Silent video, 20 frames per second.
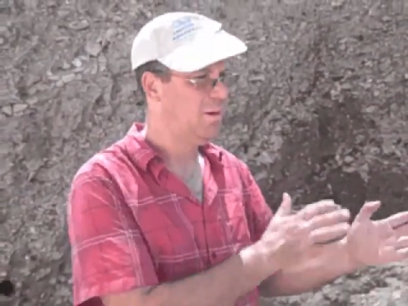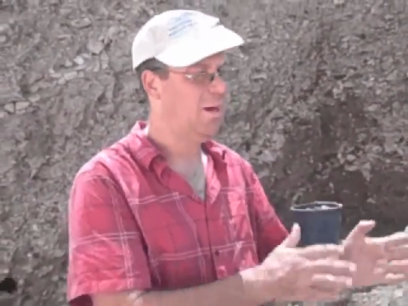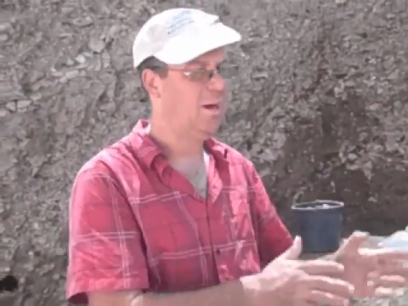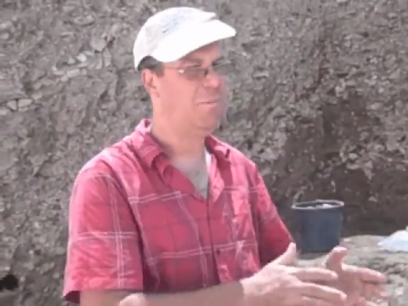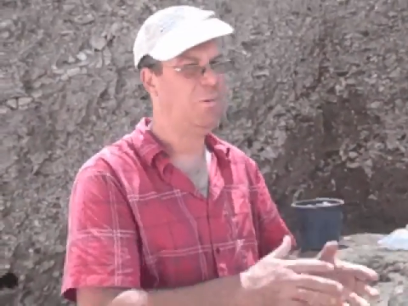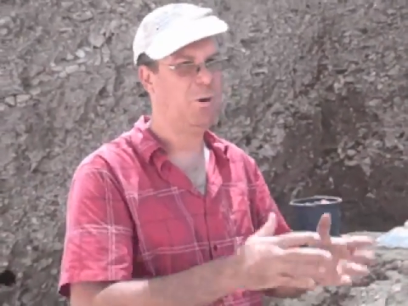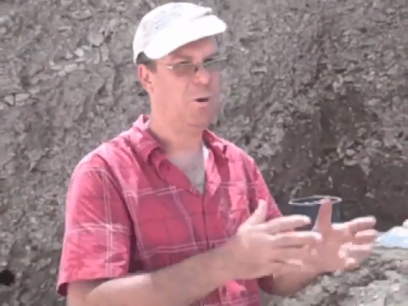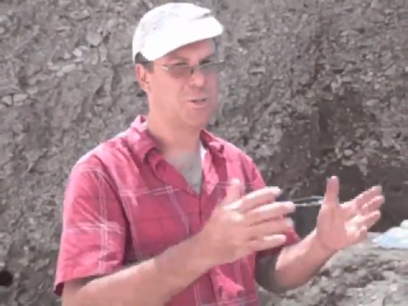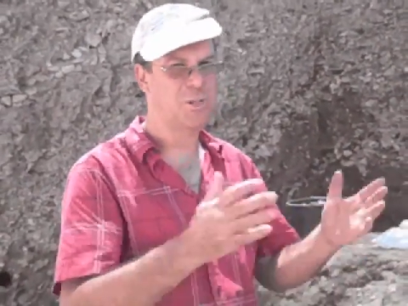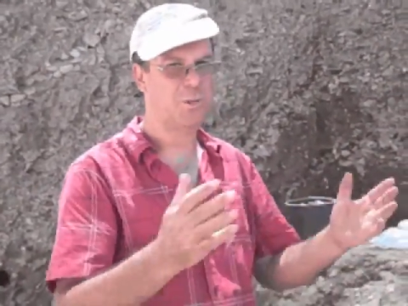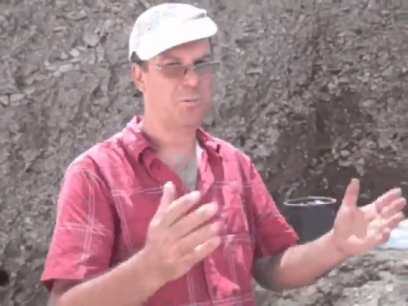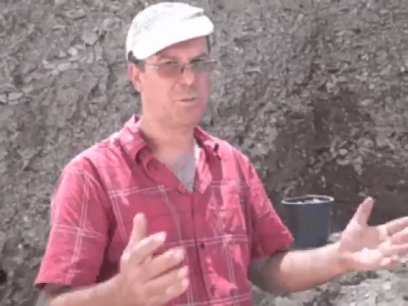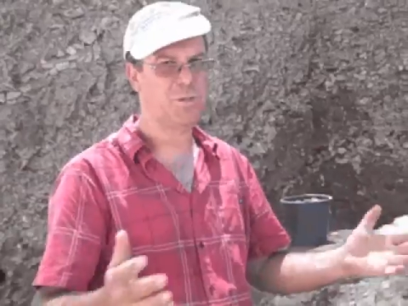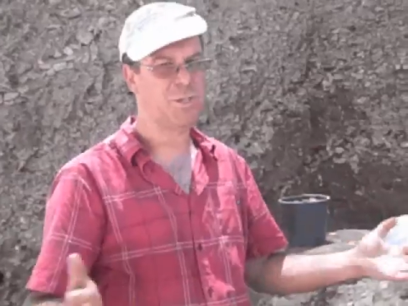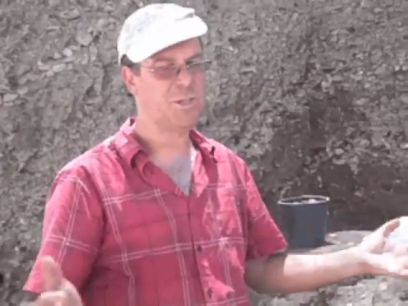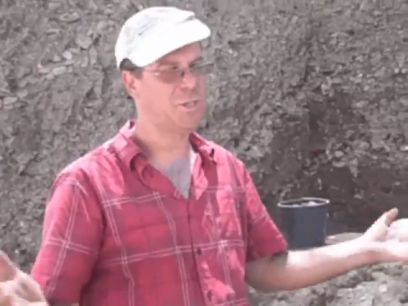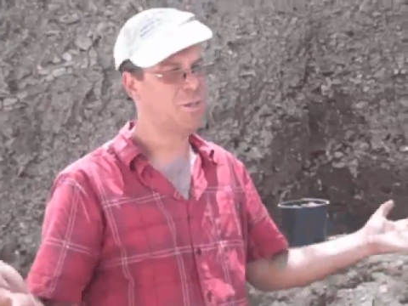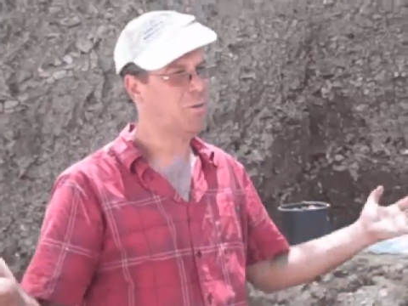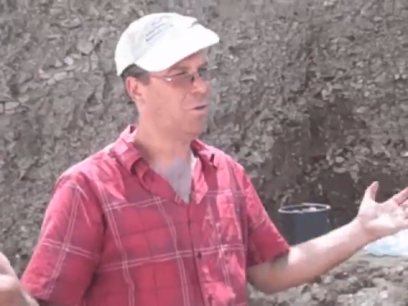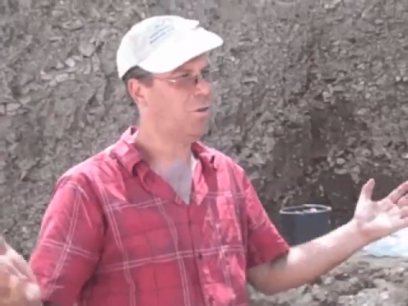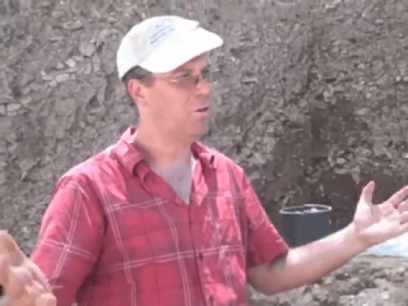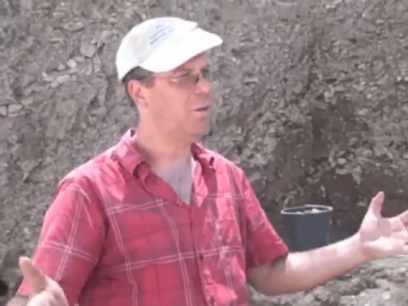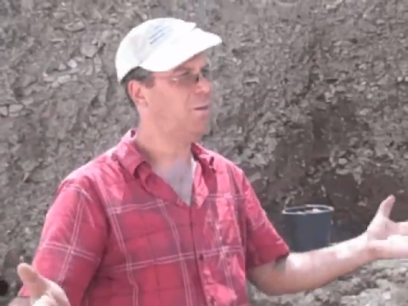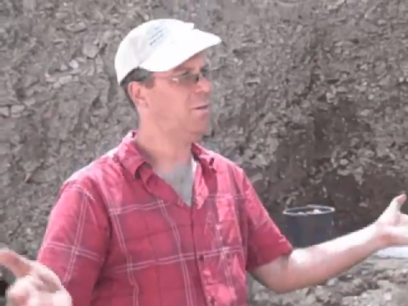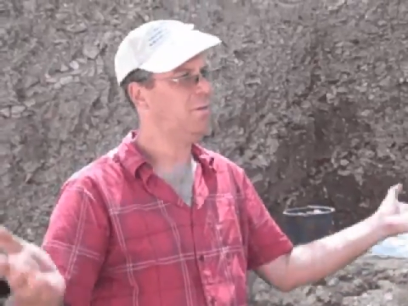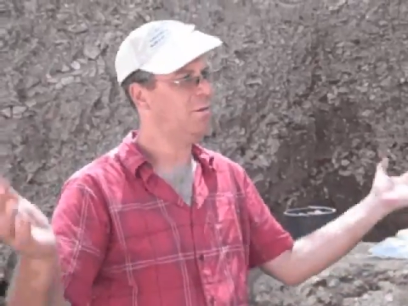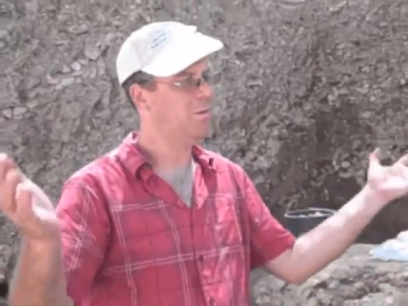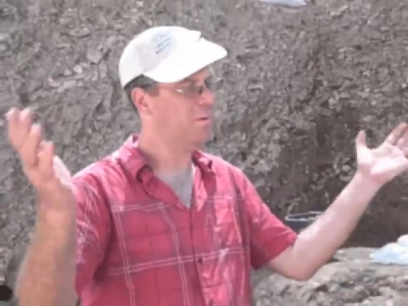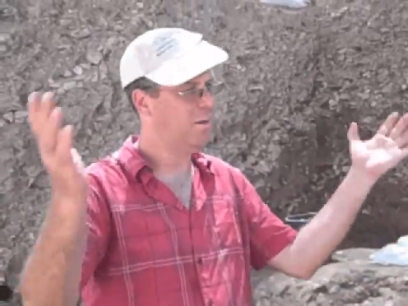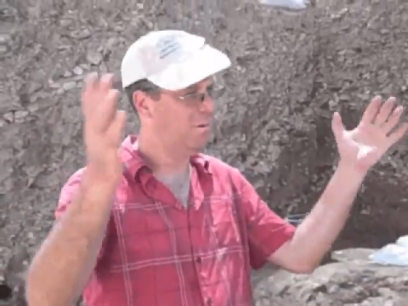And because it was destroyed,
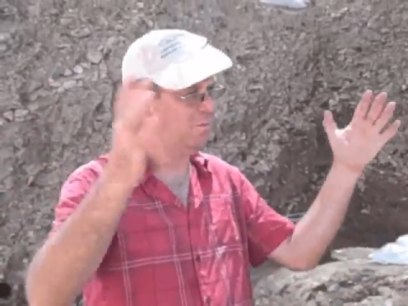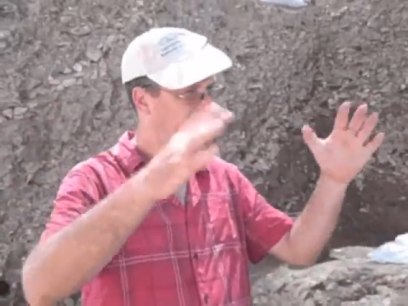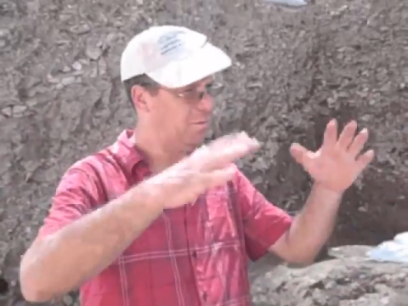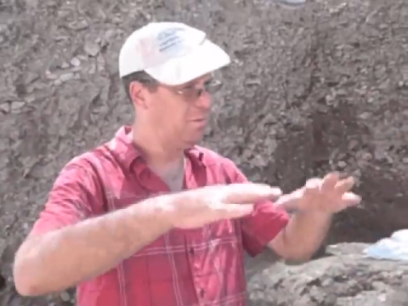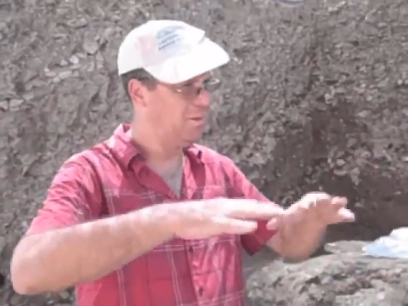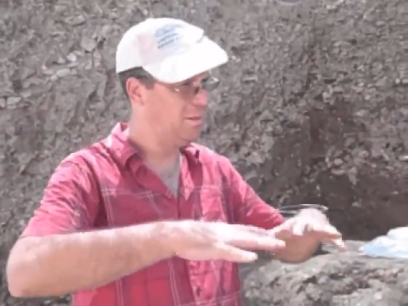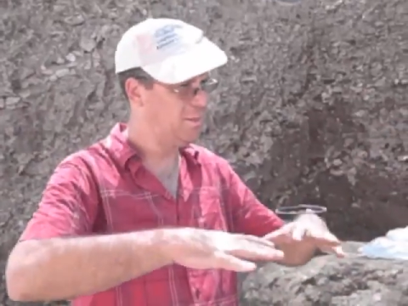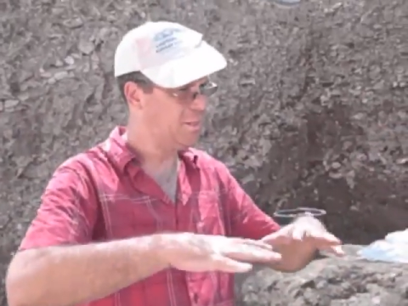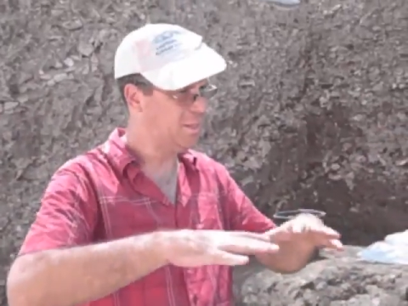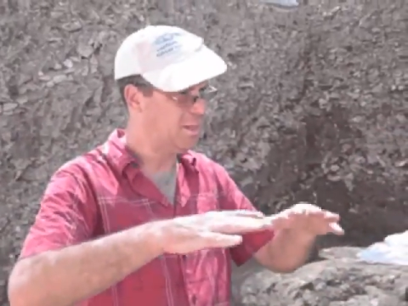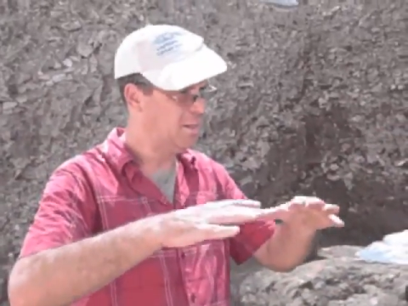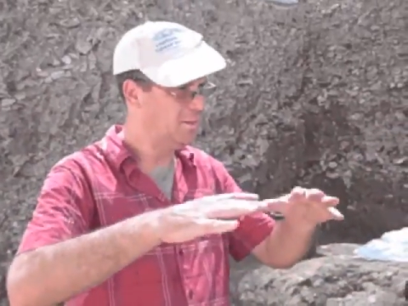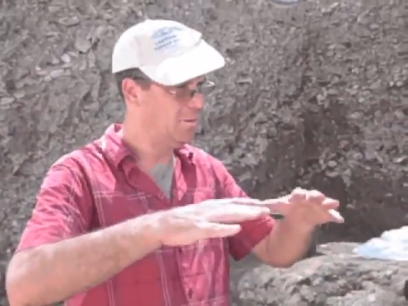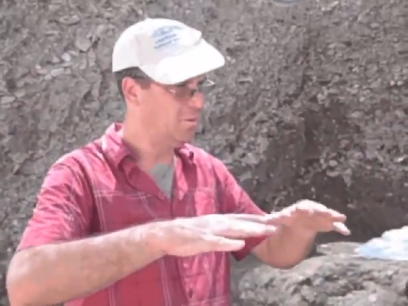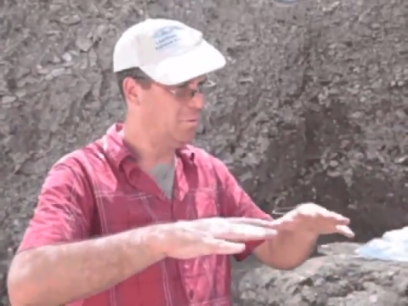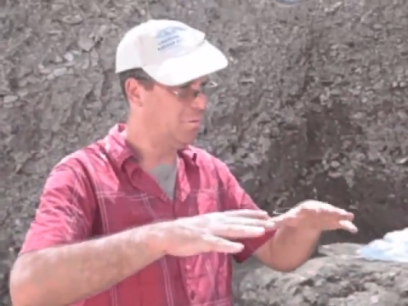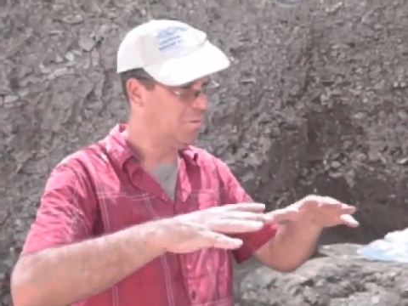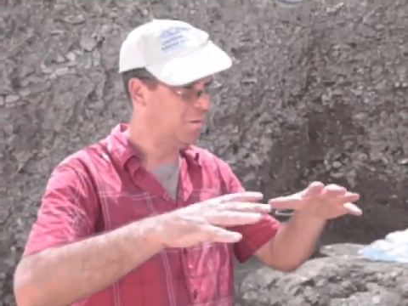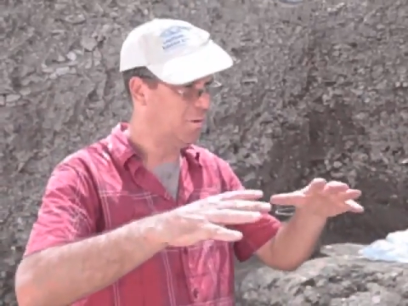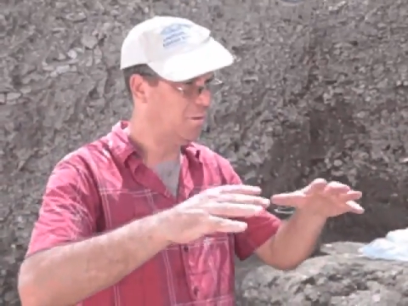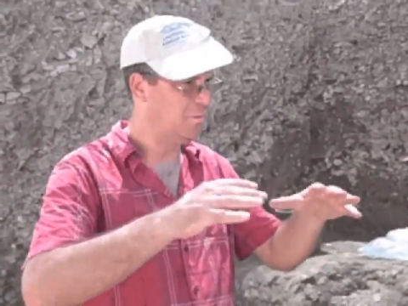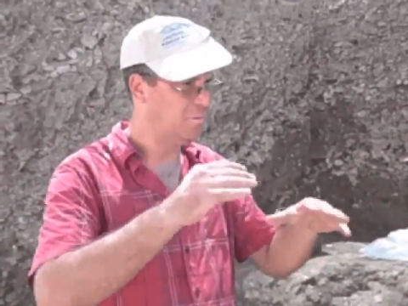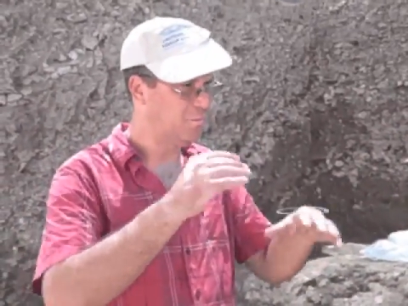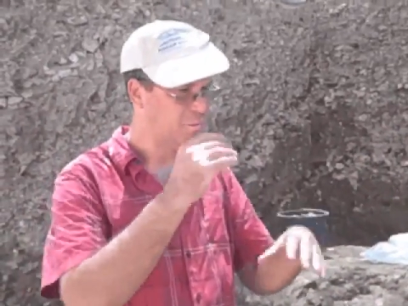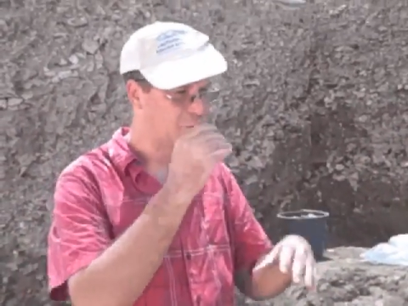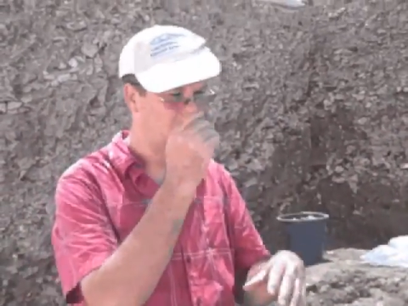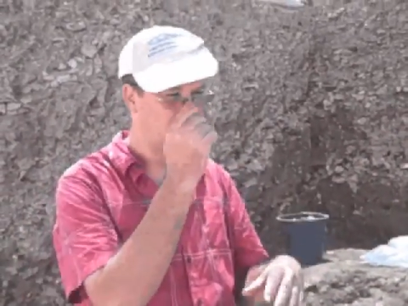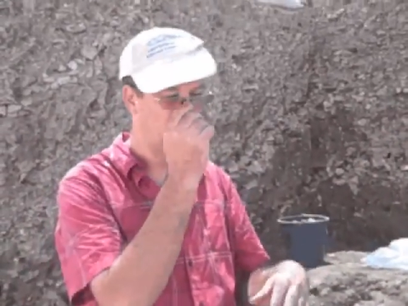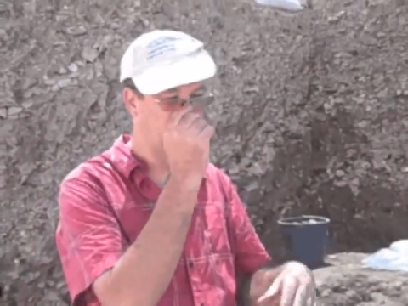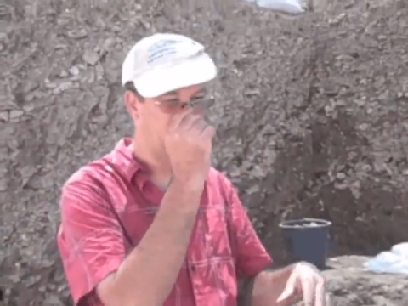everything stayed over there.
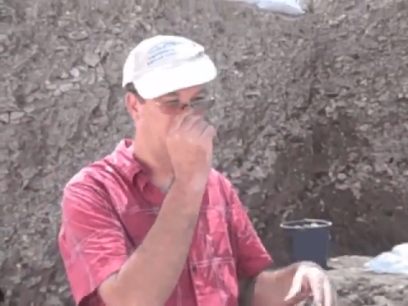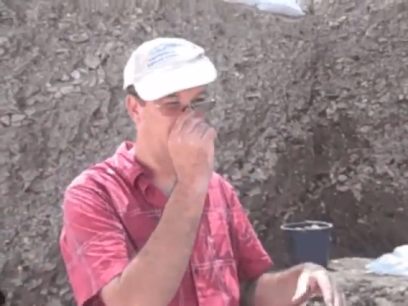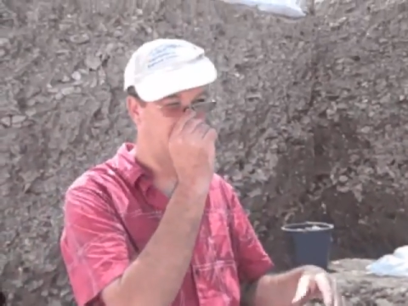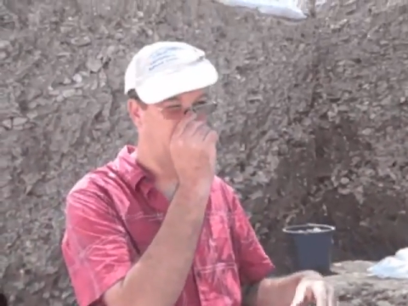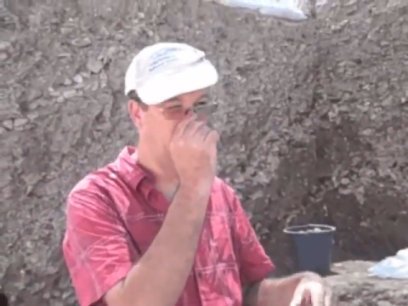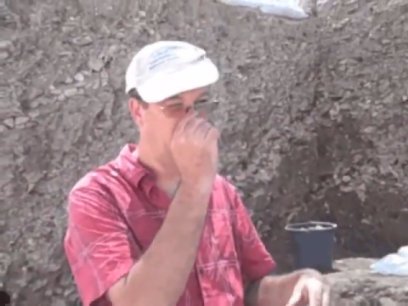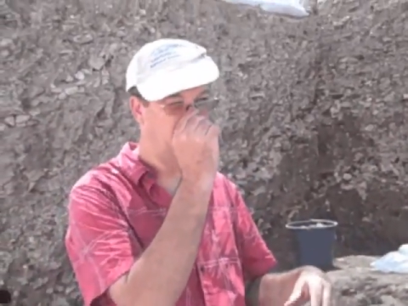So there you